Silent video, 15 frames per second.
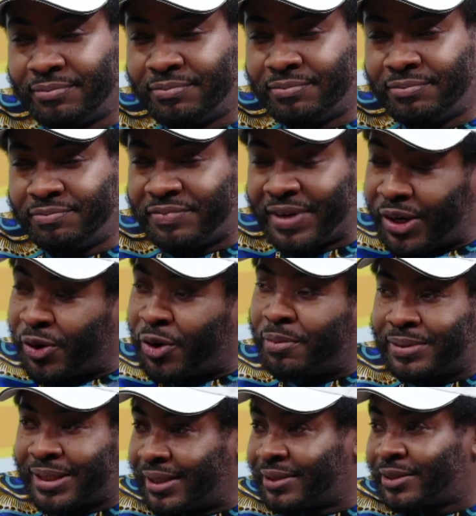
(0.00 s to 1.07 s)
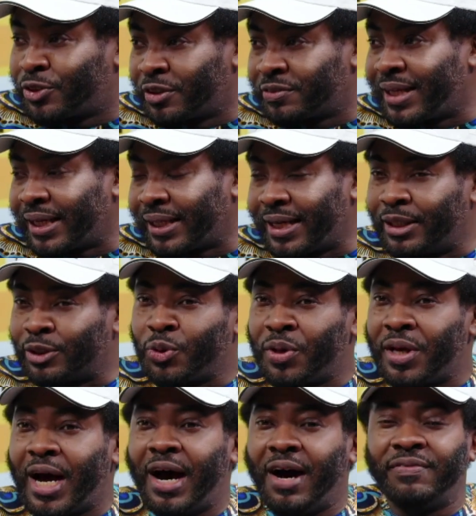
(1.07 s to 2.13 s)
venoms and stuff like that. So
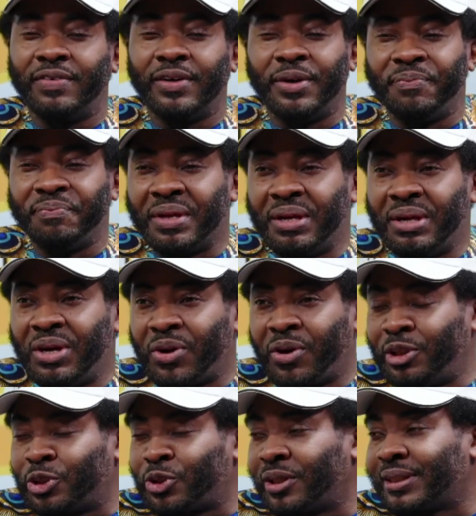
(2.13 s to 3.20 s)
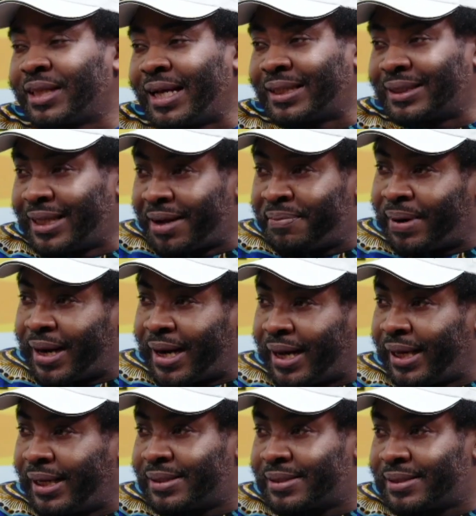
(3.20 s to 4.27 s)
you have conditions like snake
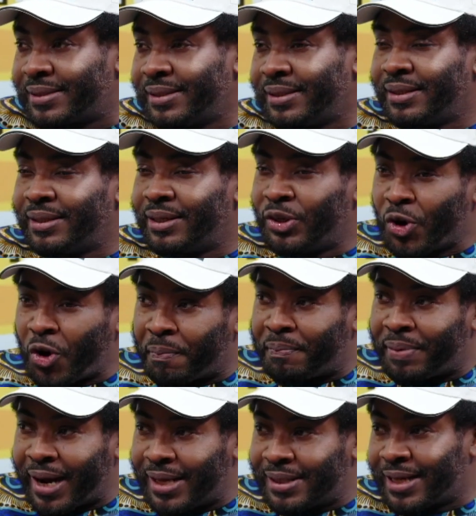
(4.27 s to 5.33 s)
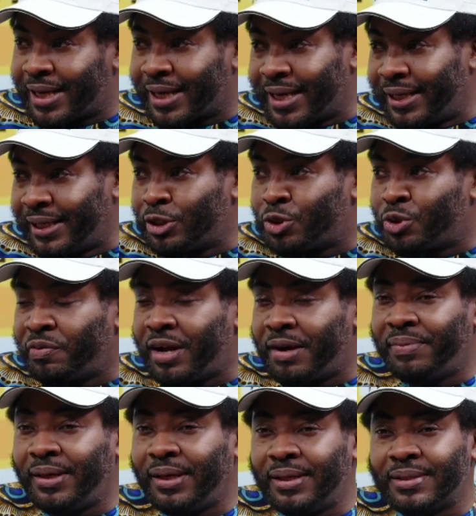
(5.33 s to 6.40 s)
bites, dog bites that can lead to
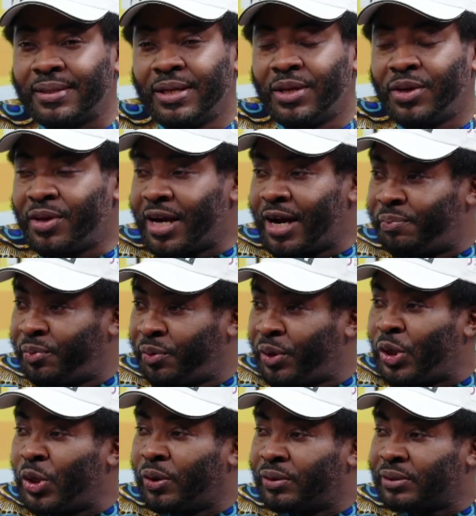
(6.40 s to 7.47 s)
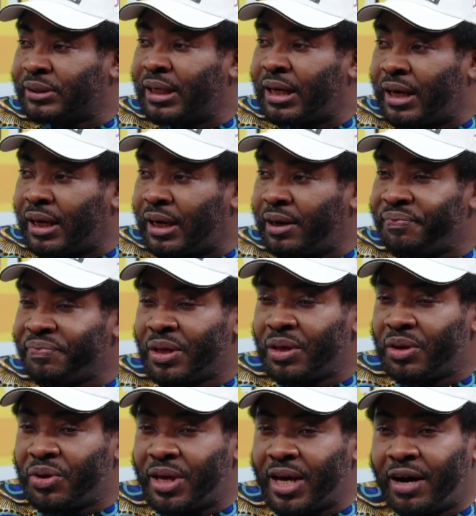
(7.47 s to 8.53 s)
rabies. You have Bruley ulcer.
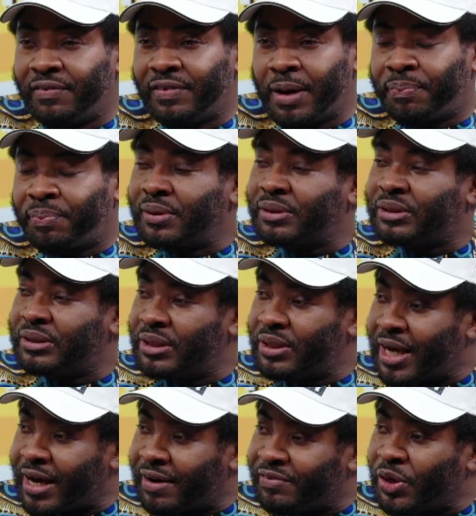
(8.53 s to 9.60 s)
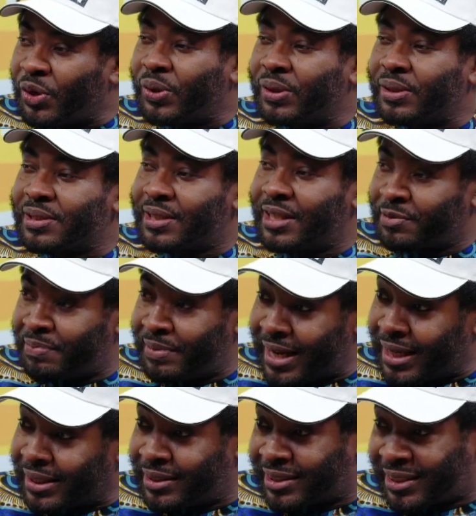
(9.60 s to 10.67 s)
You have leprosy. You have yours,
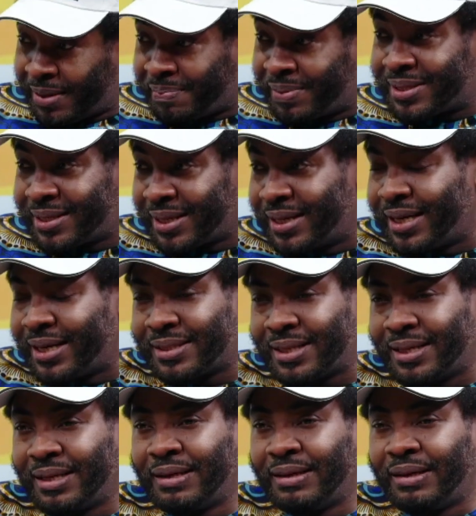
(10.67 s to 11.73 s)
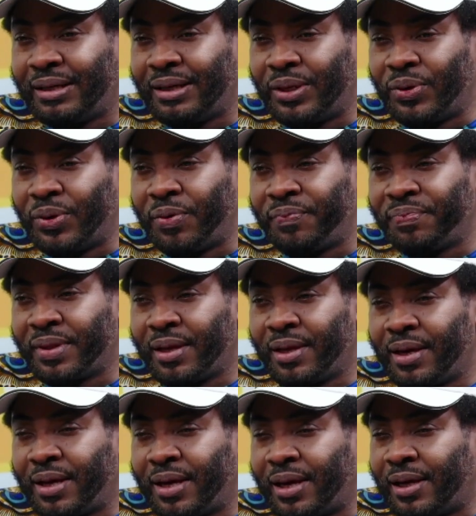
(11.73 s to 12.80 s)
leishmaniasis, sleeping sickness.
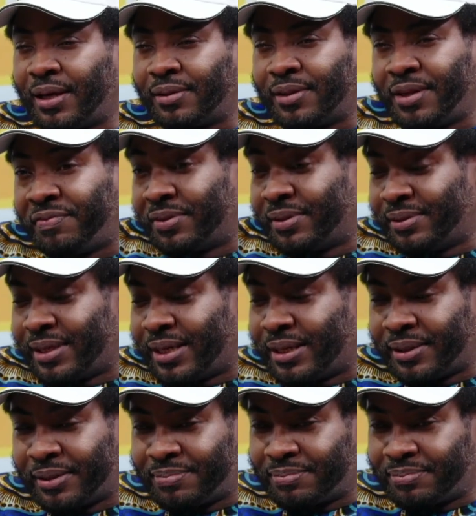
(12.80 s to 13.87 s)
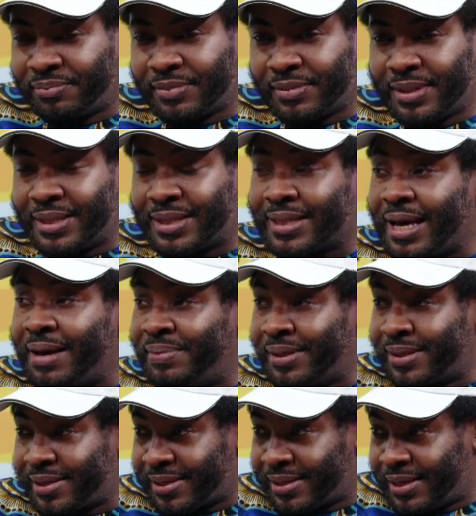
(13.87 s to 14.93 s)
And even
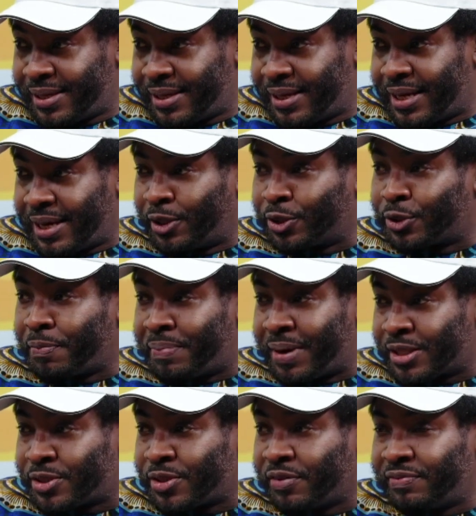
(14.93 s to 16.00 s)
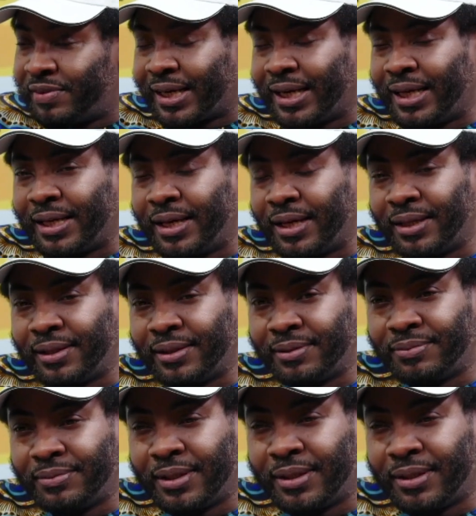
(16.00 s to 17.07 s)
scabies are also part of
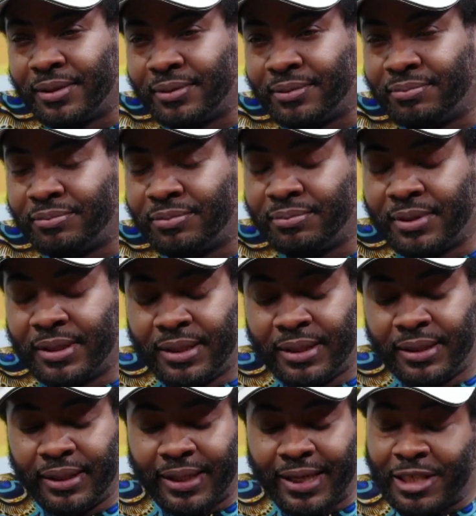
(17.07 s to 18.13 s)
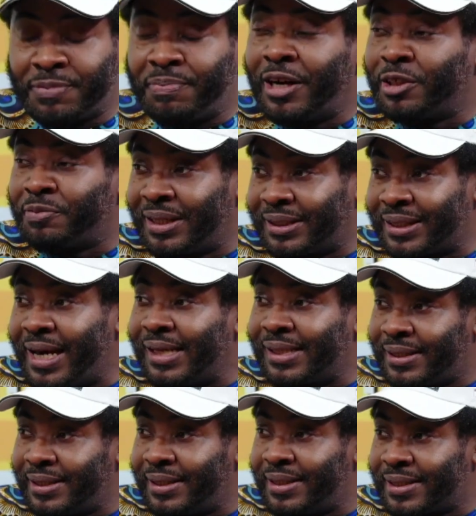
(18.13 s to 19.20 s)
the case management
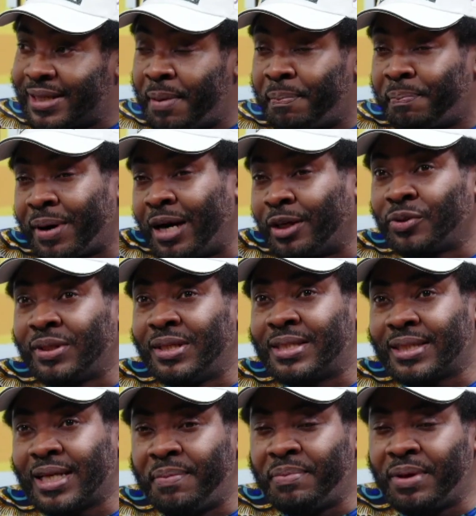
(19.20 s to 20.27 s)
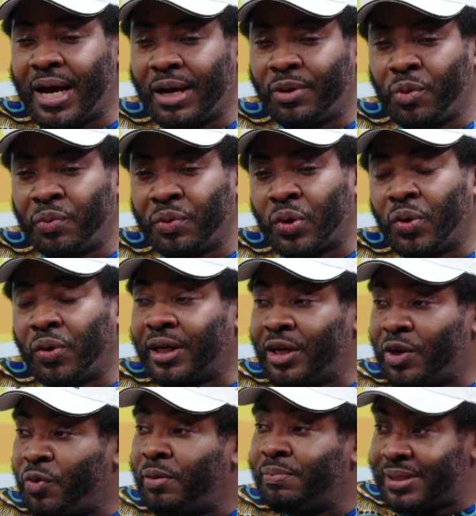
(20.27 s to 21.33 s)
NTDs. And prior to this time, you had what we call guinea
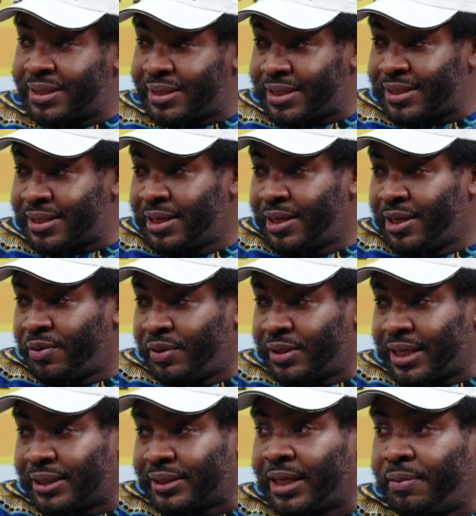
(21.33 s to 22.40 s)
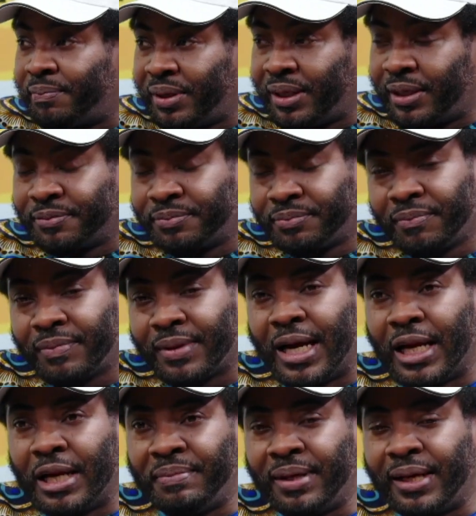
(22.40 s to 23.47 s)
worm disease, which has now been
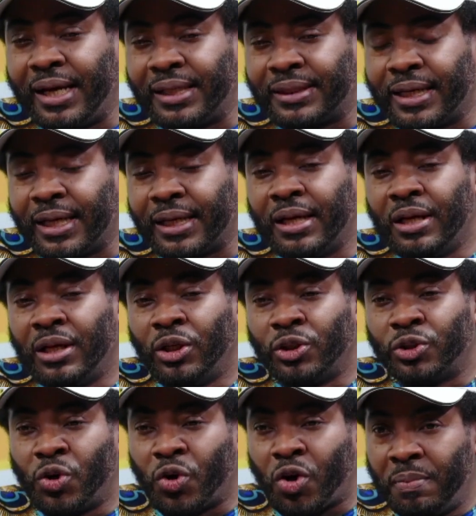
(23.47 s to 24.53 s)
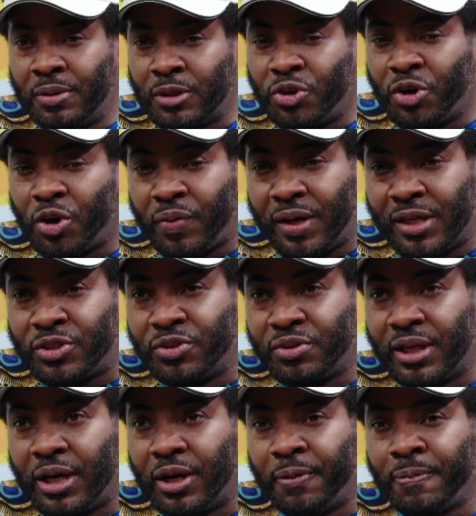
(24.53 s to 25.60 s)
eliminated. So coming to your question
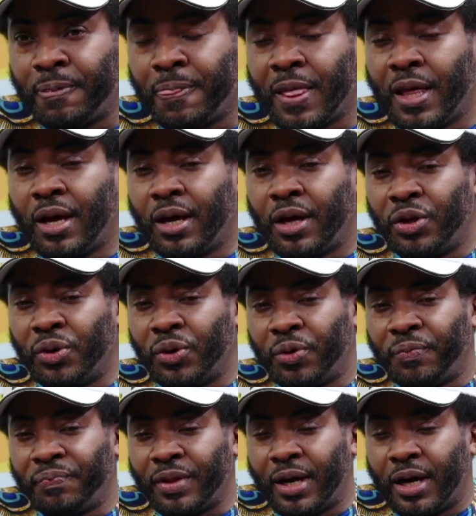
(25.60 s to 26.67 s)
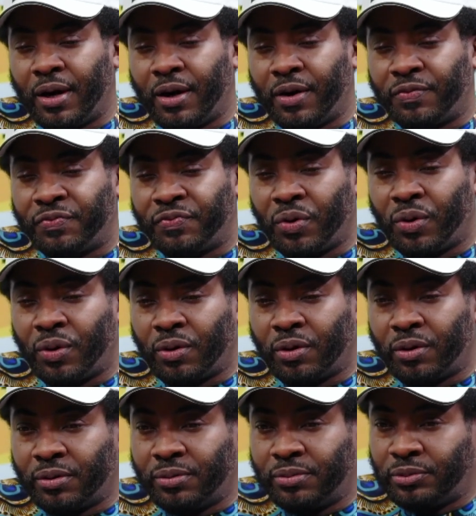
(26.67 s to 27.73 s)
now,
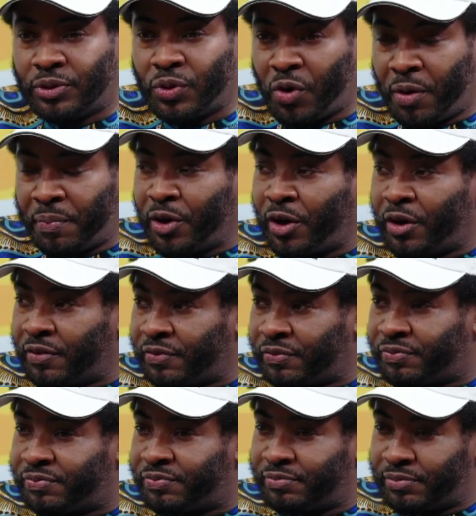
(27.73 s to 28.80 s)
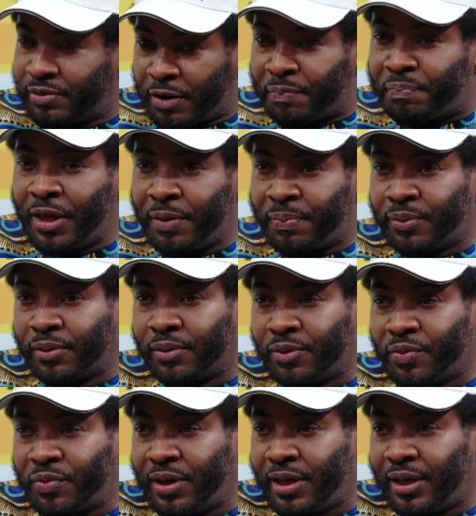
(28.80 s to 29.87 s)
for deworming of people,
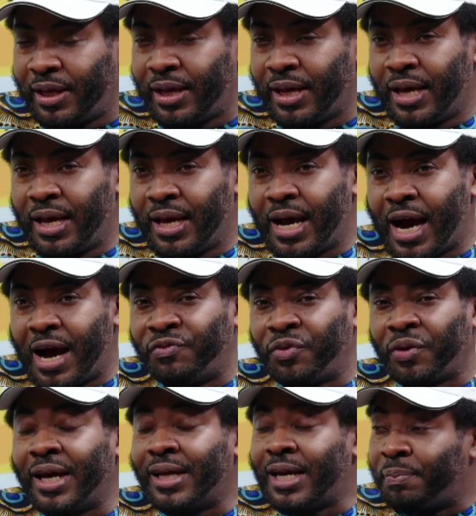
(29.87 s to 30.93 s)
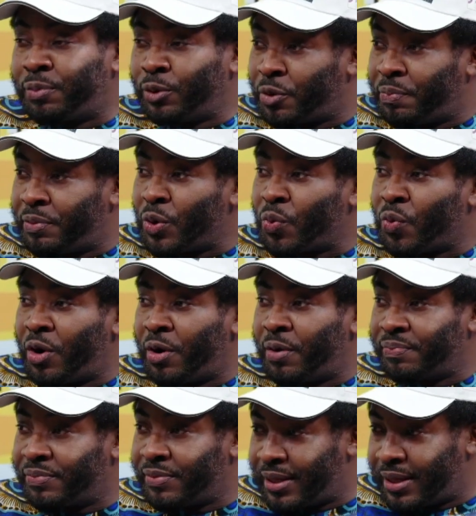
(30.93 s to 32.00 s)
we advocate that people should be
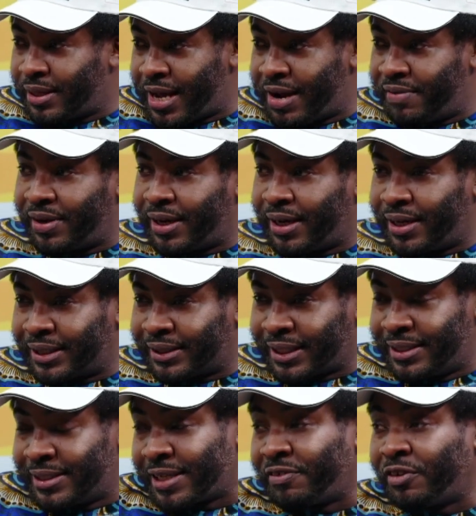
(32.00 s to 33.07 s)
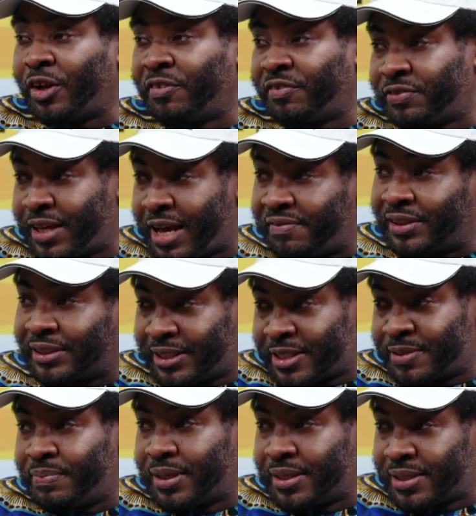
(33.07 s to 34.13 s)
dewormed at an interval of every 6
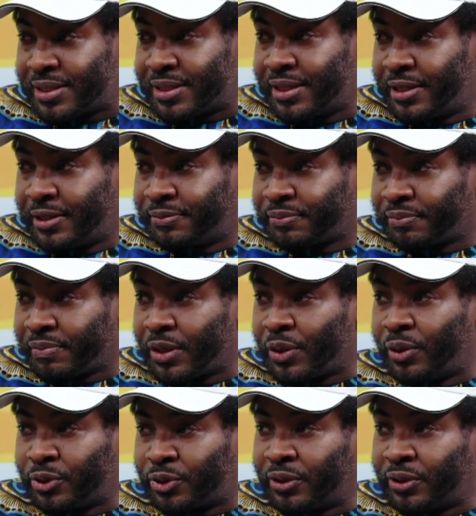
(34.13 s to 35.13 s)
months. So